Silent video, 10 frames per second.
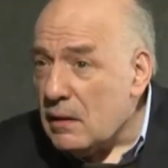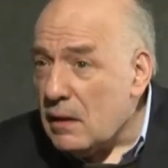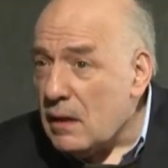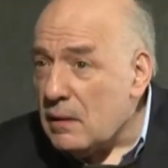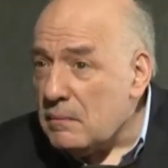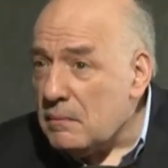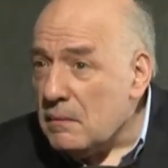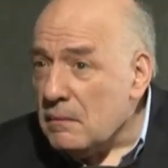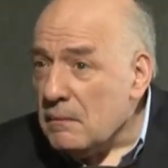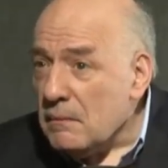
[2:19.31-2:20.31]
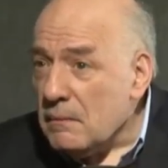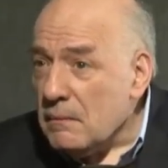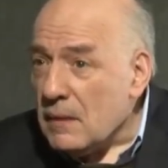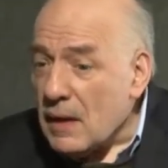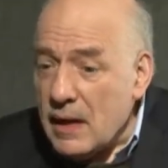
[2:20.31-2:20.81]

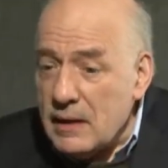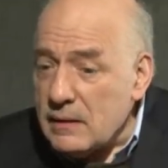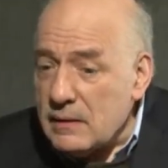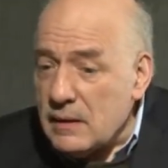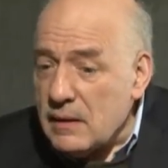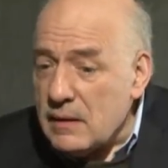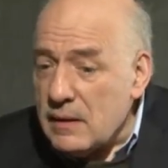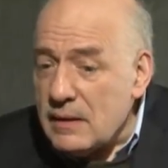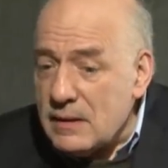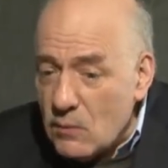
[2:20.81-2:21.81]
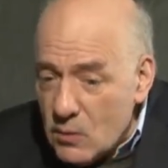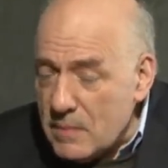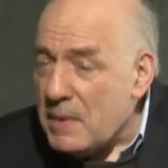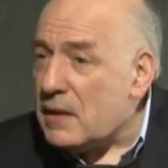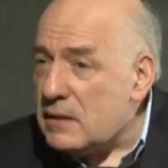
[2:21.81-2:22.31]
And it's all
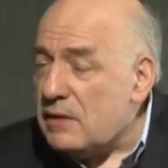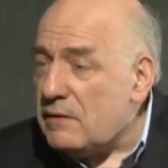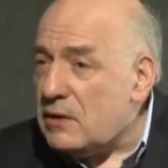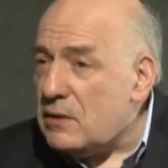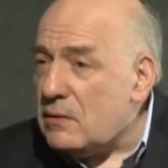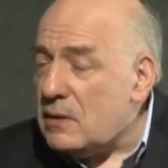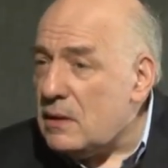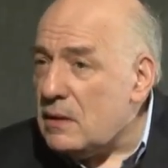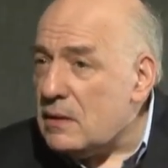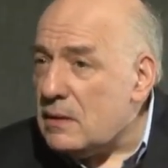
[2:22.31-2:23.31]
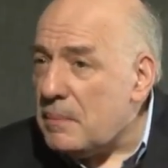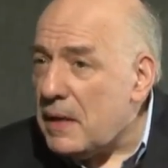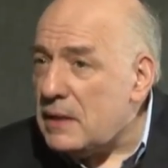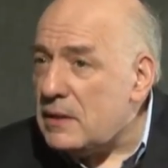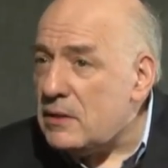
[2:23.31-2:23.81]
about civic duty.
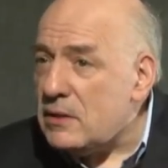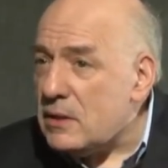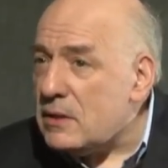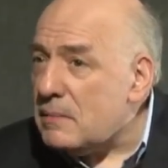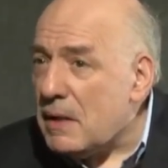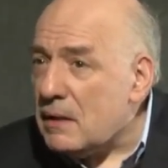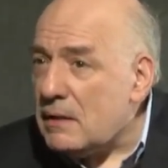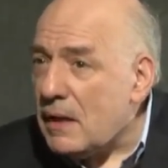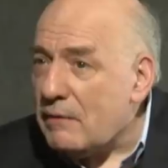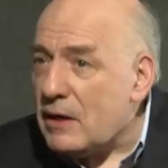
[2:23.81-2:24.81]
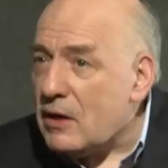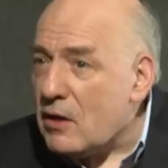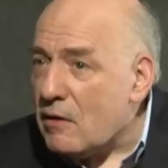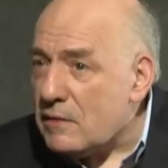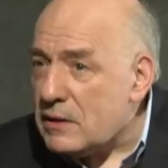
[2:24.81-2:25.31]
Debate isn't just about having a
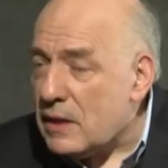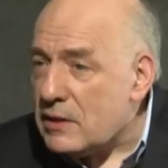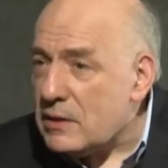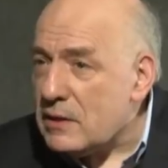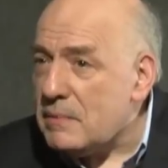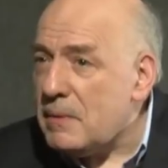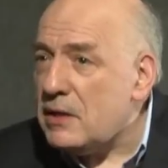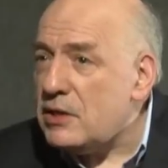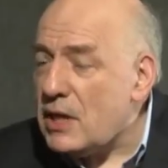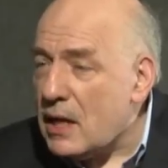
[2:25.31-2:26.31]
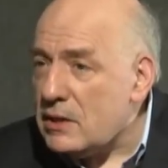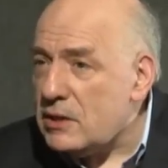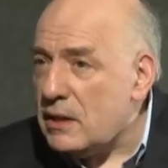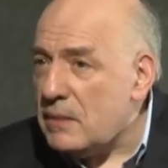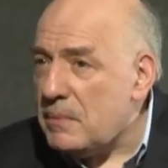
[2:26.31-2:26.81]
conversation, it's about
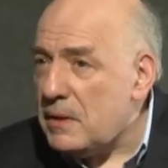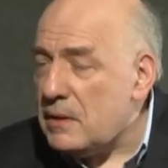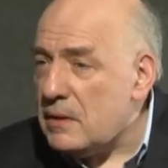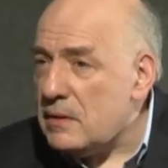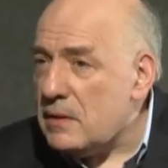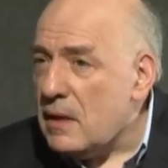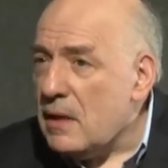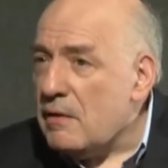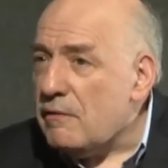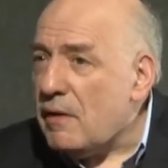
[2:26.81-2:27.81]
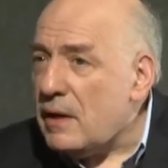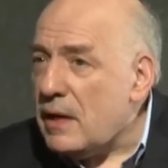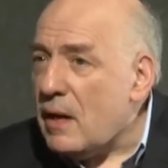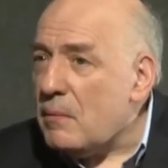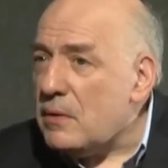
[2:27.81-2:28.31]
challenging opinions, finding
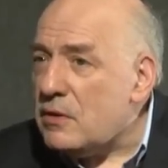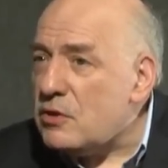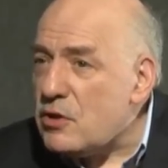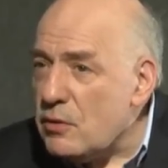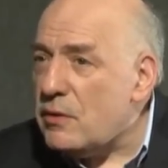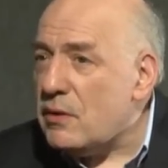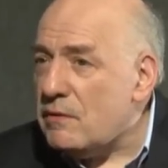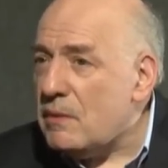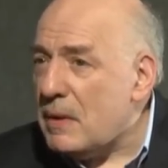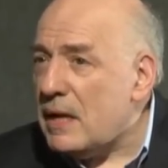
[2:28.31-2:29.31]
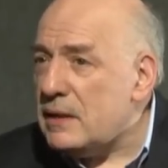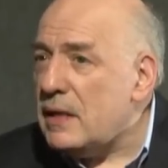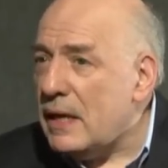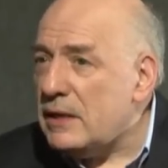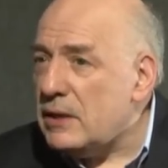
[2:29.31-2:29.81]
out what the truth of the matter
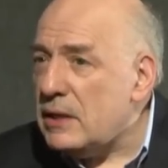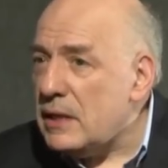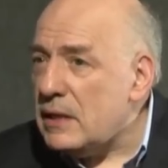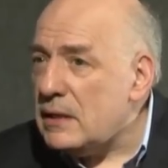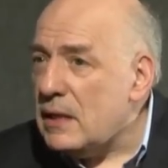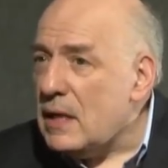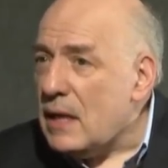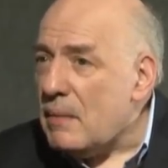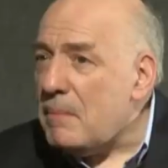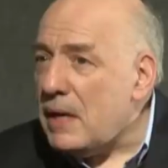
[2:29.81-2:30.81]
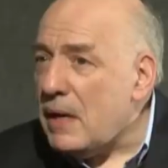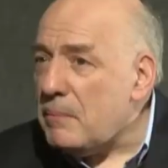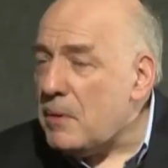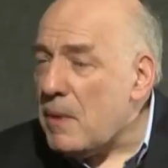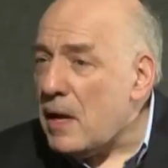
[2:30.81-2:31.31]
actually is, and making
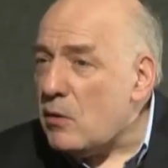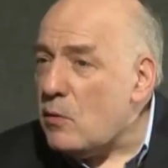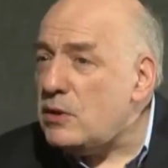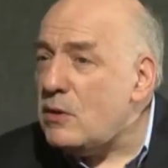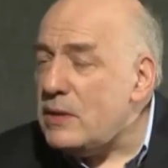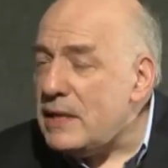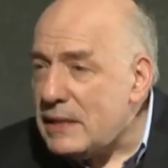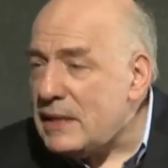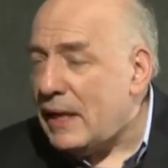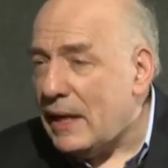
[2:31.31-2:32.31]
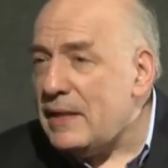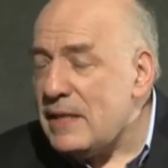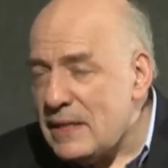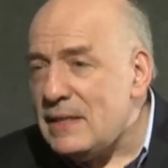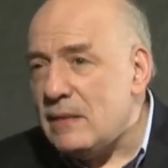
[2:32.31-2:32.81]
up your mind. Also listening, and
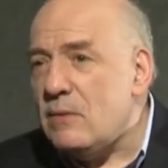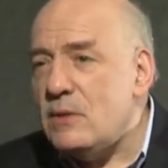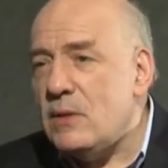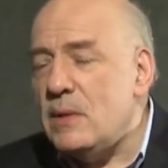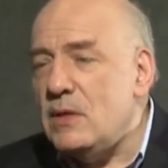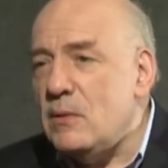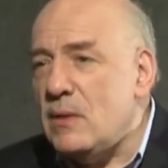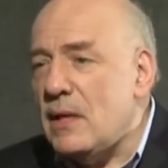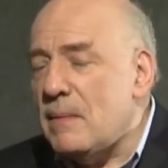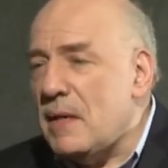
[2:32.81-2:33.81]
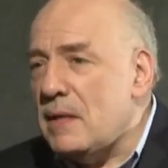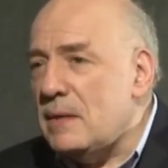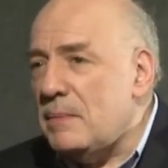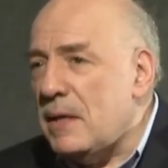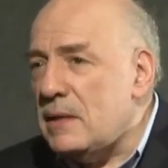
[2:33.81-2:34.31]
this is also a new thing about the
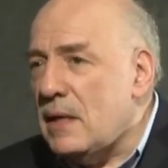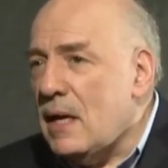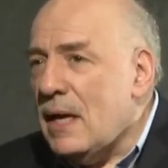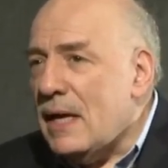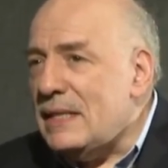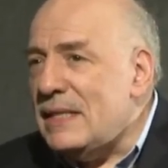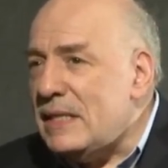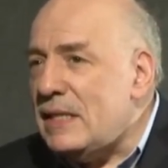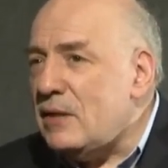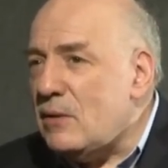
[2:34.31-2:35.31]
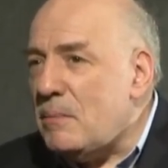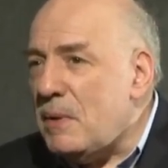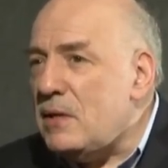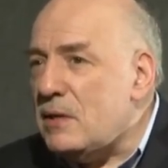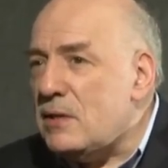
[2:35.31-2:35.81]
debates, is listening to
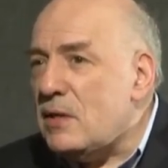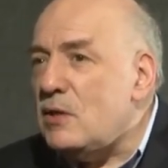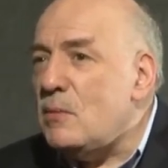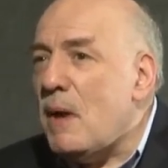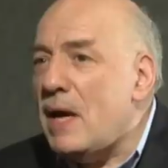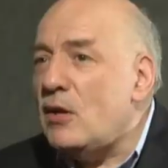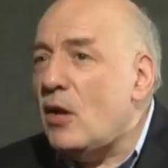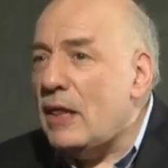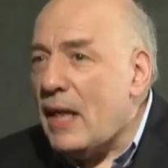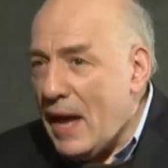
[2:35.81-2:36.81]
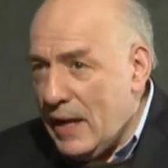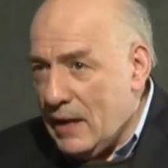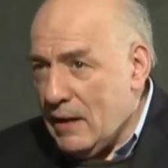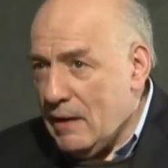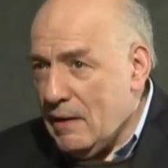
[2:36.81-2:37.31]
opinions that you might not like.